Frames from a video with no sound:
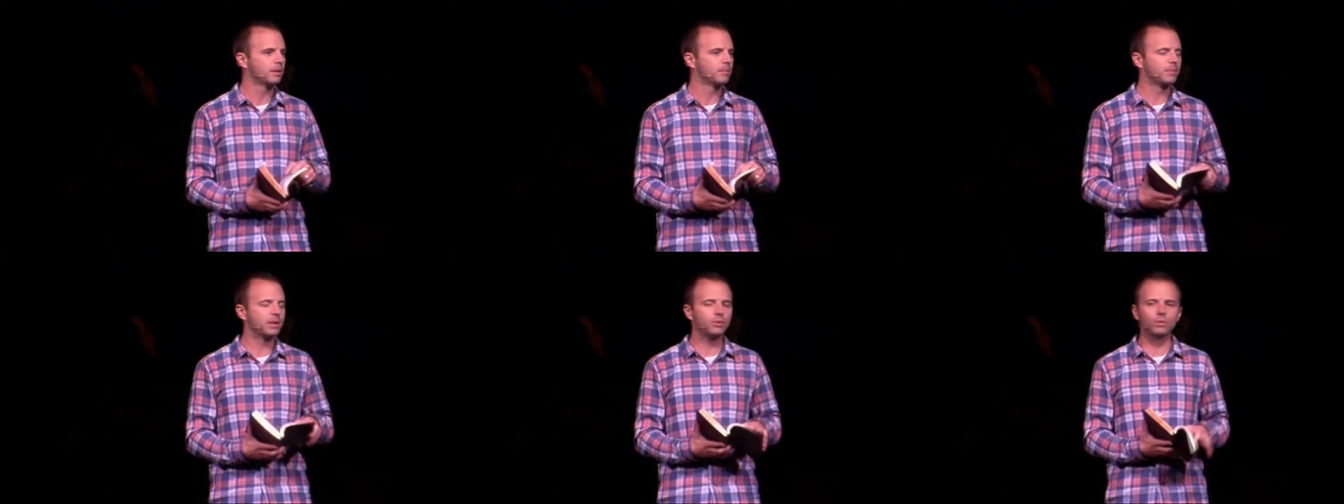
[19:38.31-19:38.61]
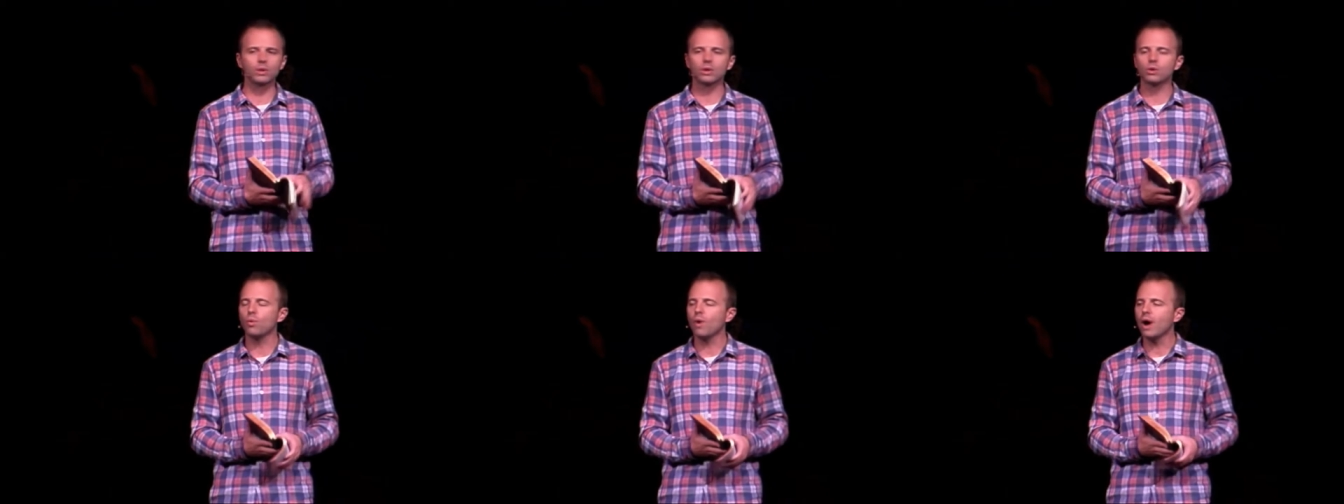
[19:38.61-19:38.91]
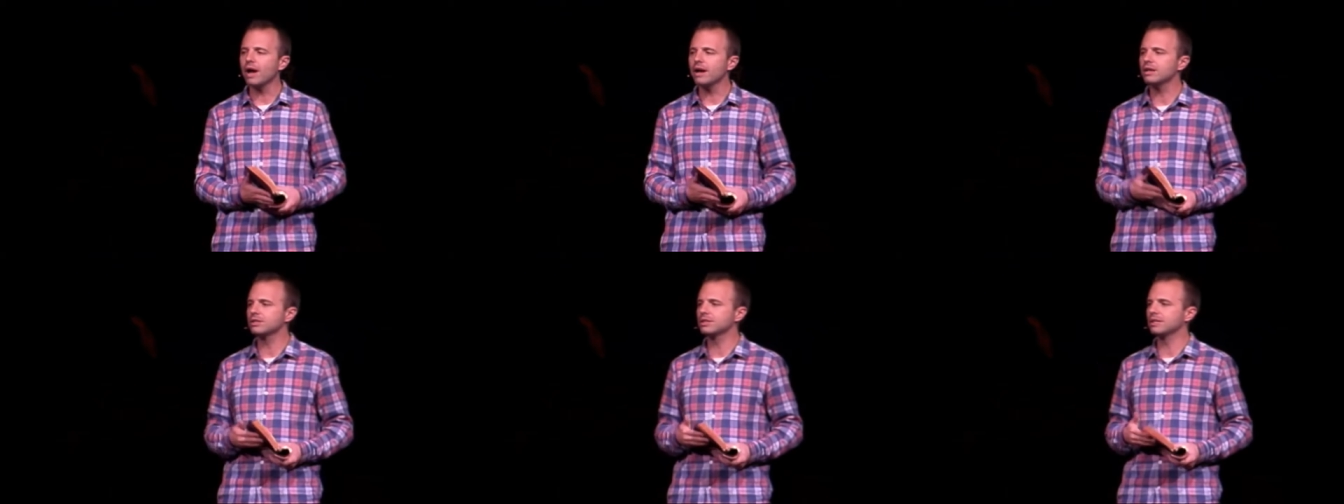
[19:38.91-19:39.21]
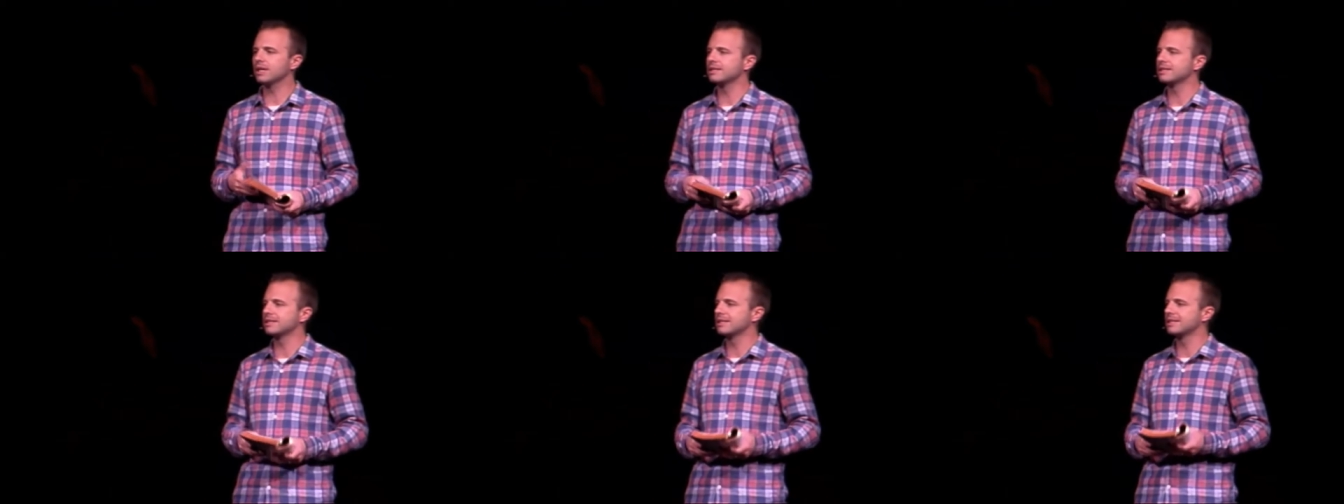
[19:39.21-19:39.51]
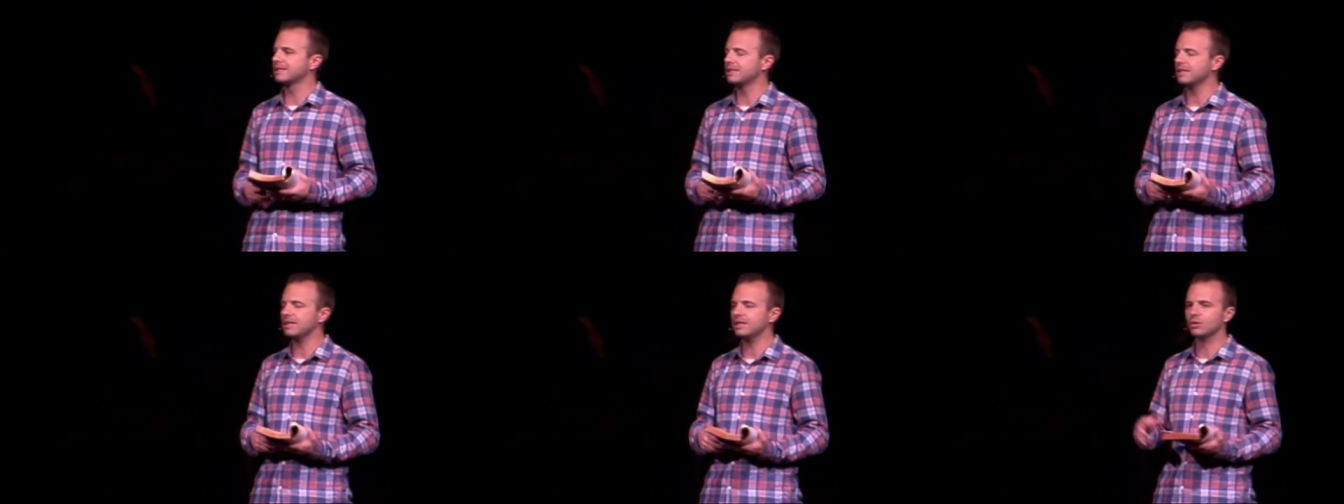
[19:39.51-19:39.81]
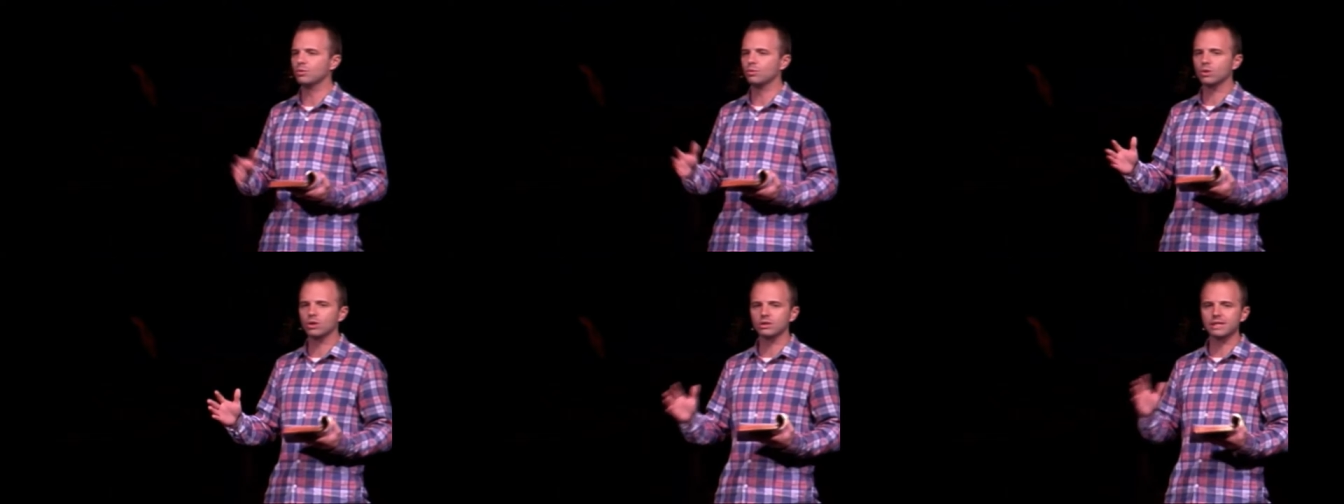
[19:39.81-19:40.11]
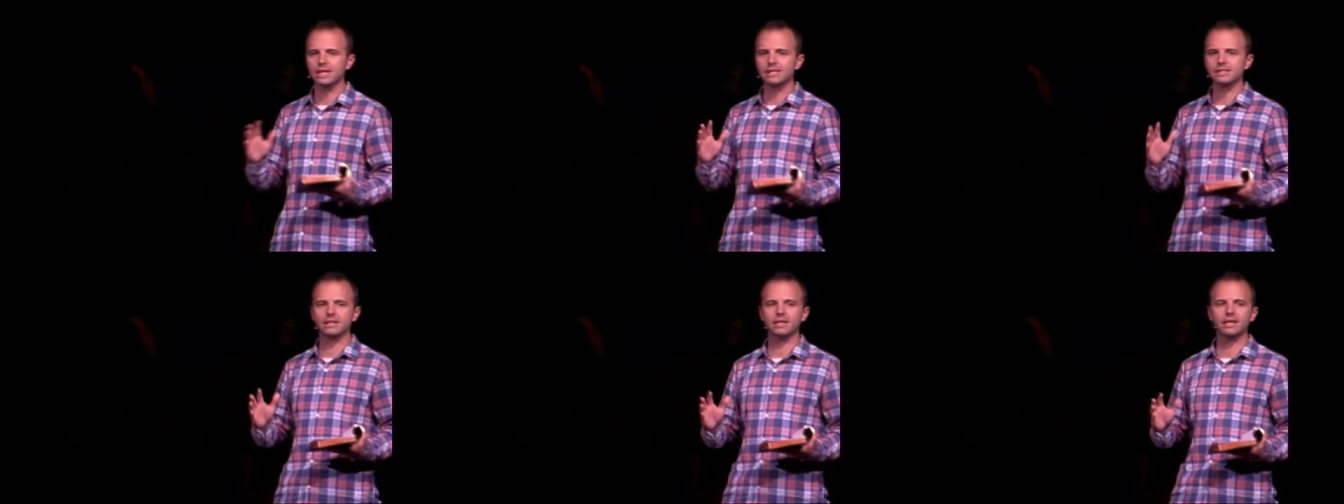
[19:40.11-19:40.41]
But it requires us to see the
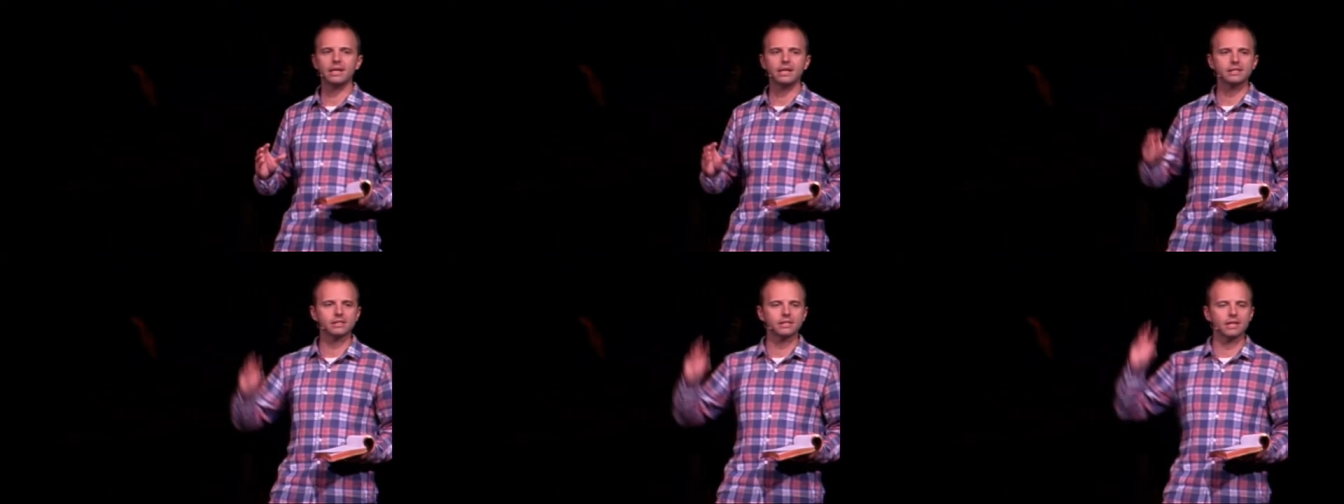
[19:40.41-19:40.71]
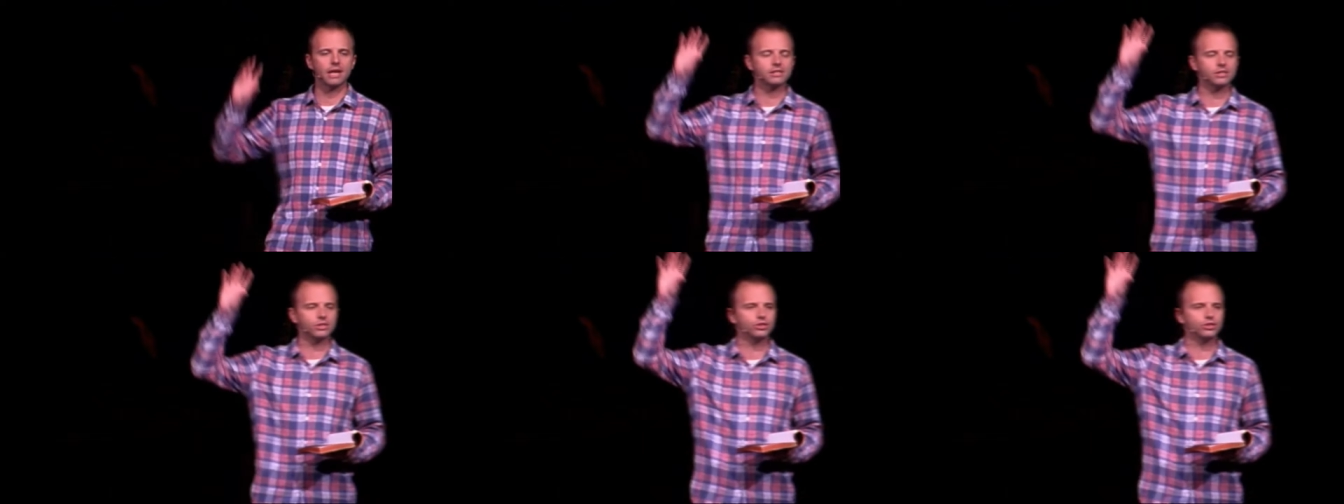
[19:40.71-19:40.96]
world as it is, as a